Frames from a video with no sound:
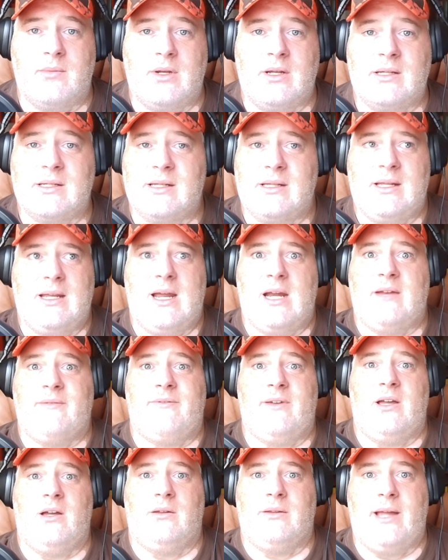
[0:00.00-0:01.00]
He's in the
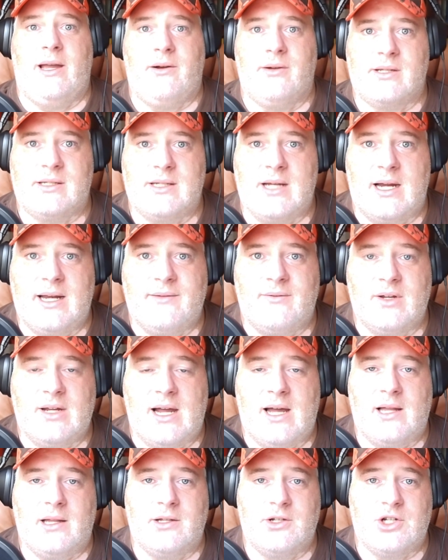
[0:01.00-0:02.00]
NFL now. It's not even
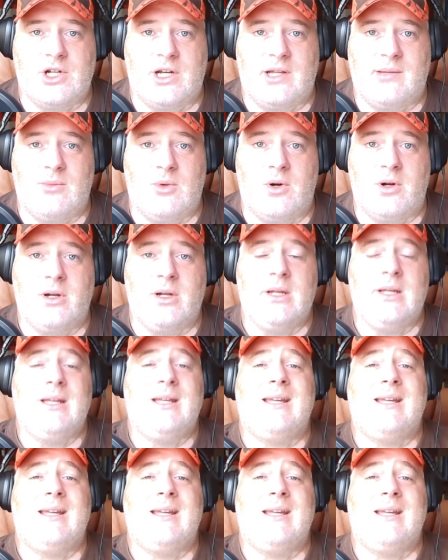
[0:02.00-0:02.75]
college anymore.